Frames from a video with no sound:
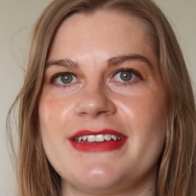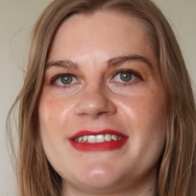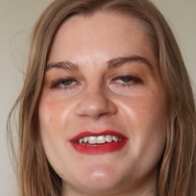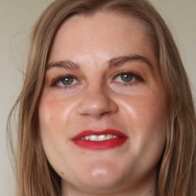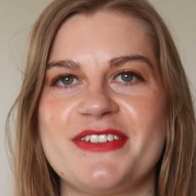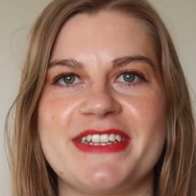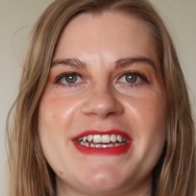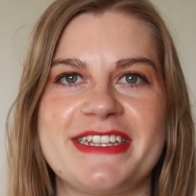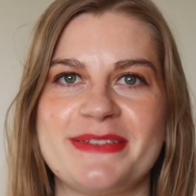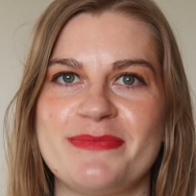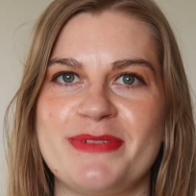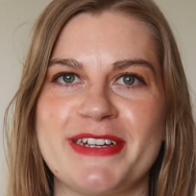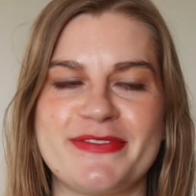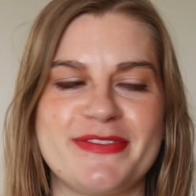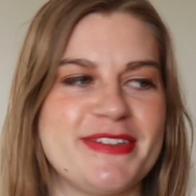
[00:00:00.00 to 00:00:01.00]
So I've just had some
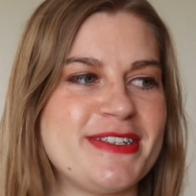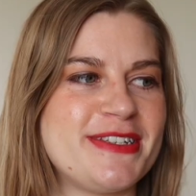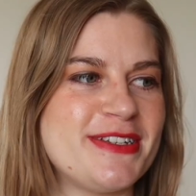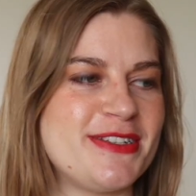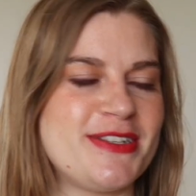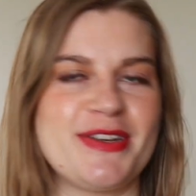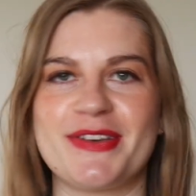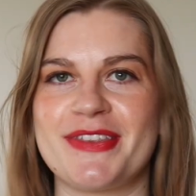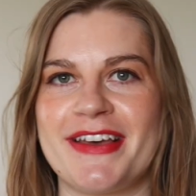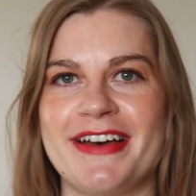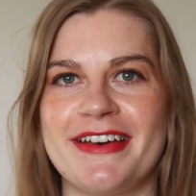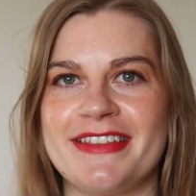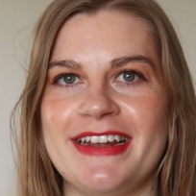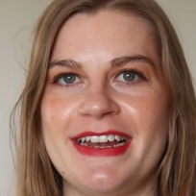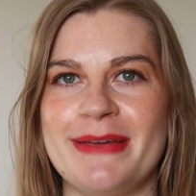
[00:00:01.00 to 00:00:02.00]
breakfast, took that
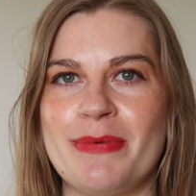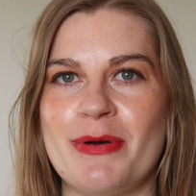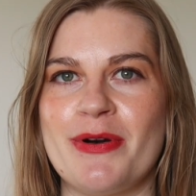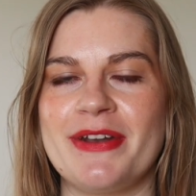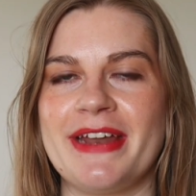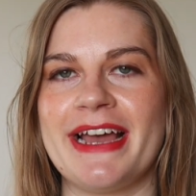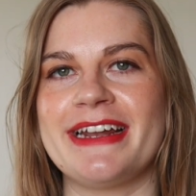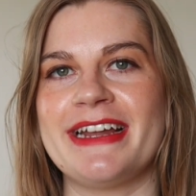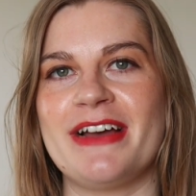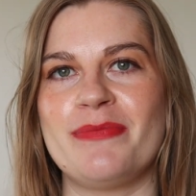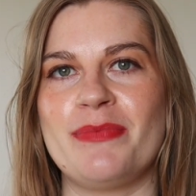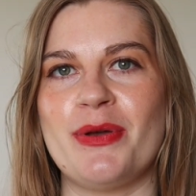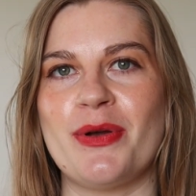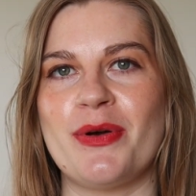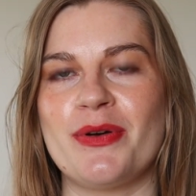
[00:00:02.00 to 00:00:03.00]
other lip on and
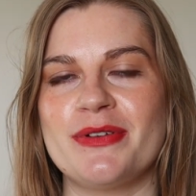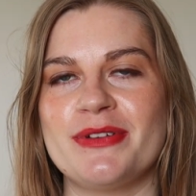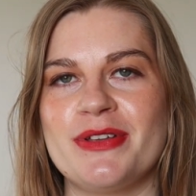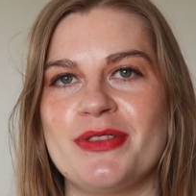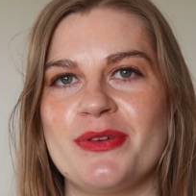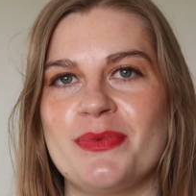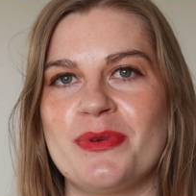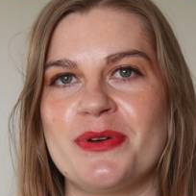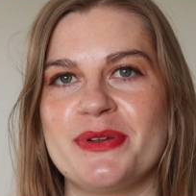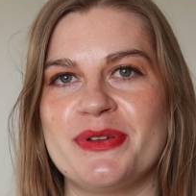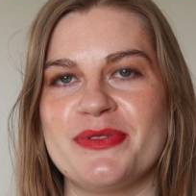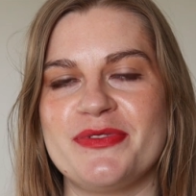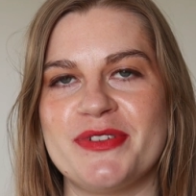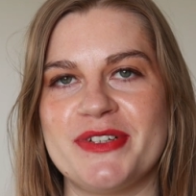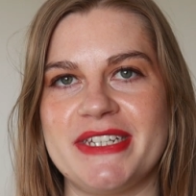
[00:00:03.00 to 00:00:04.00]
have put on the one
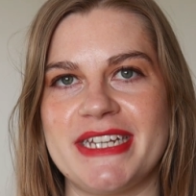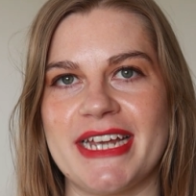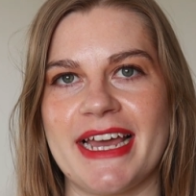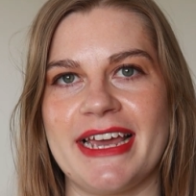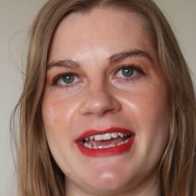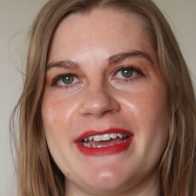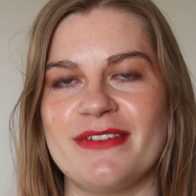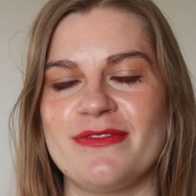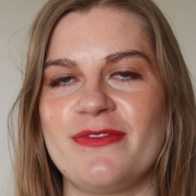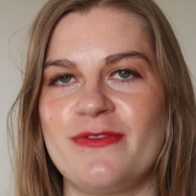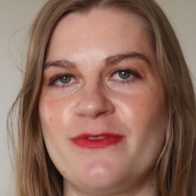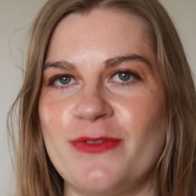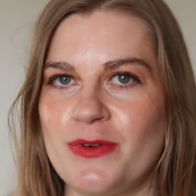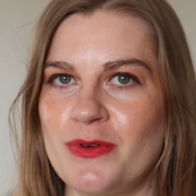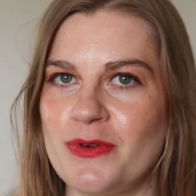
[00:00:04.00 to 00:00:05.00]
for day
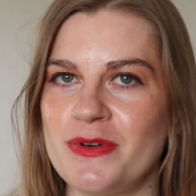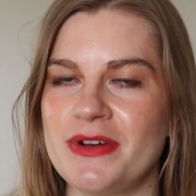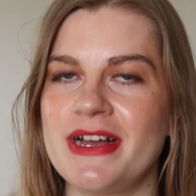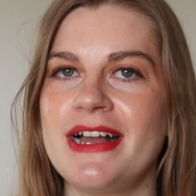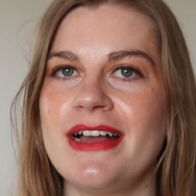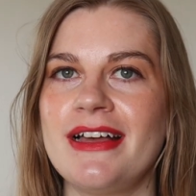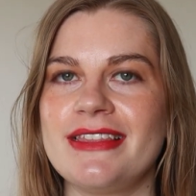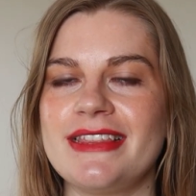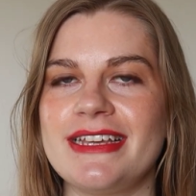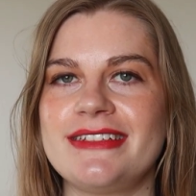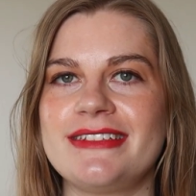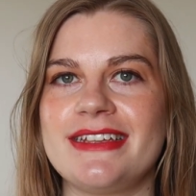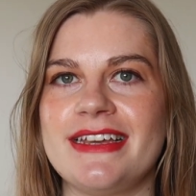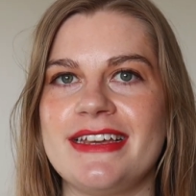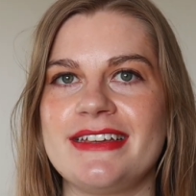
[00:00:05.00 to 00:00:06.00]
four.
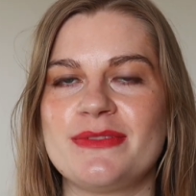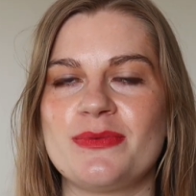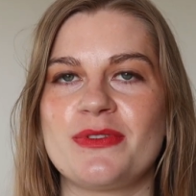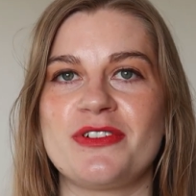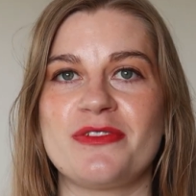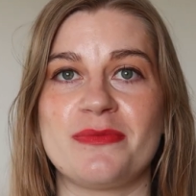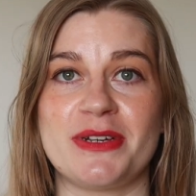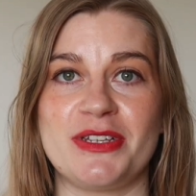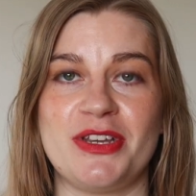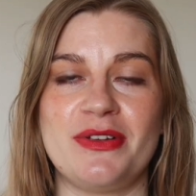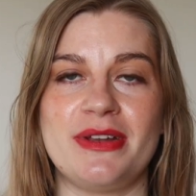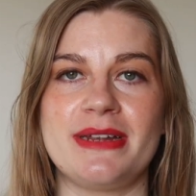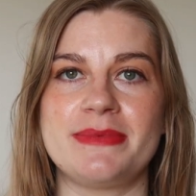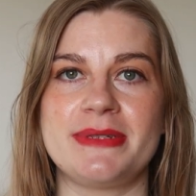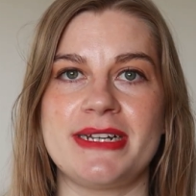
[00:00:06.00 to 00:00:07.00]
This is one of my
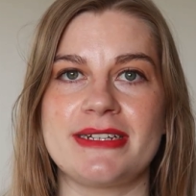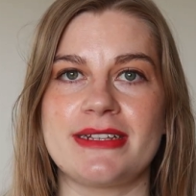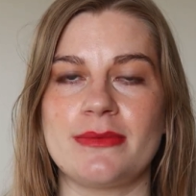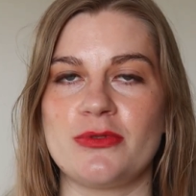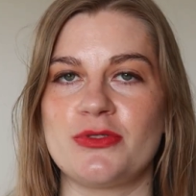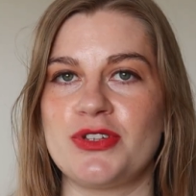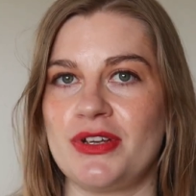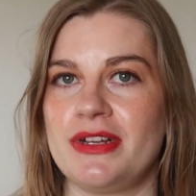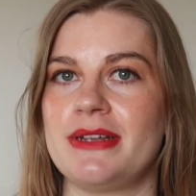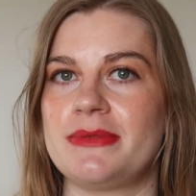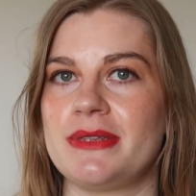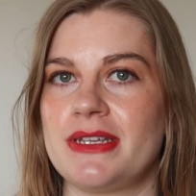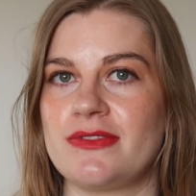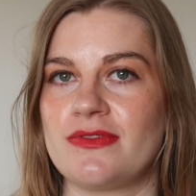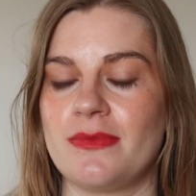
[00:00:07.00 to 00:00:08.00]
new lipsticks. I bought two
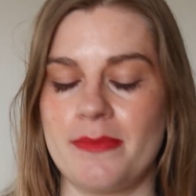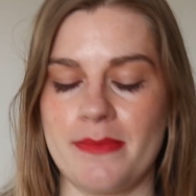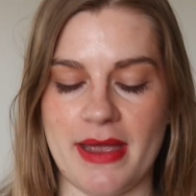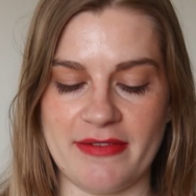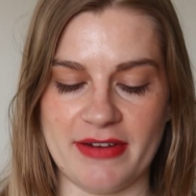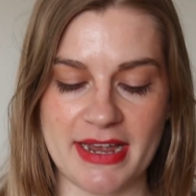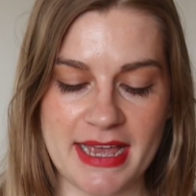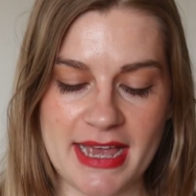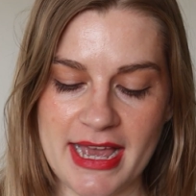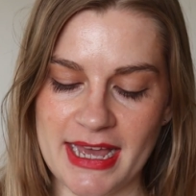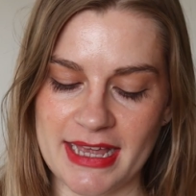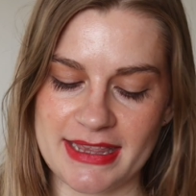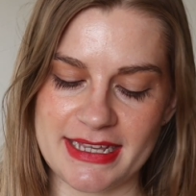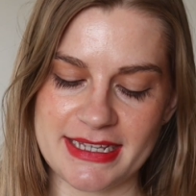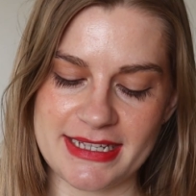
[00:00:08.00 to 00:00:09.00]
lipsticks from Merit.
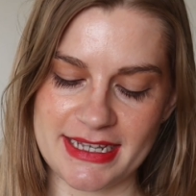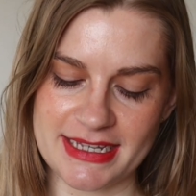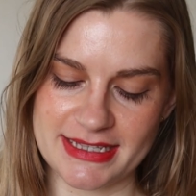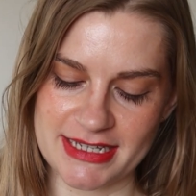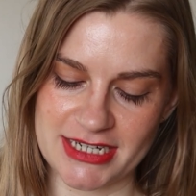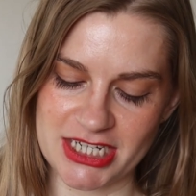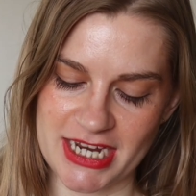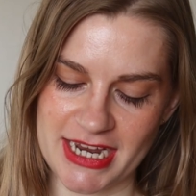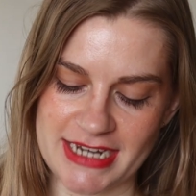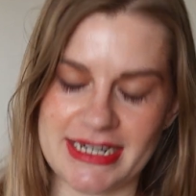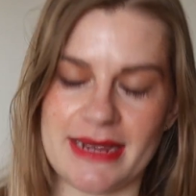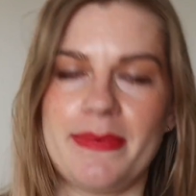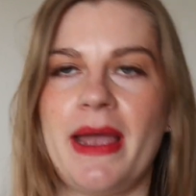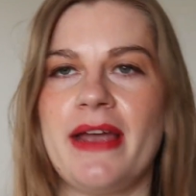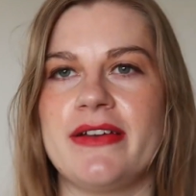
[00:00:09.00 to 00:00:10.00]
This is the shade
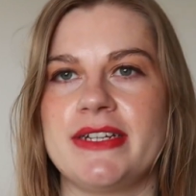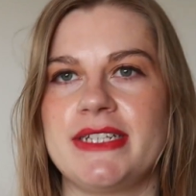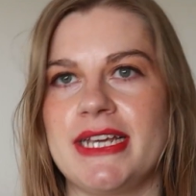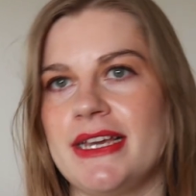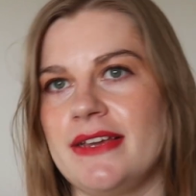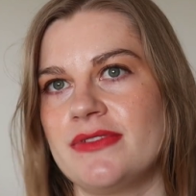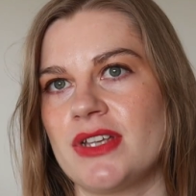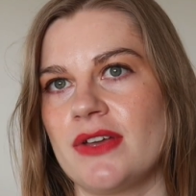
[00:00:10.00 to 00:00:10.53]
Aperitif.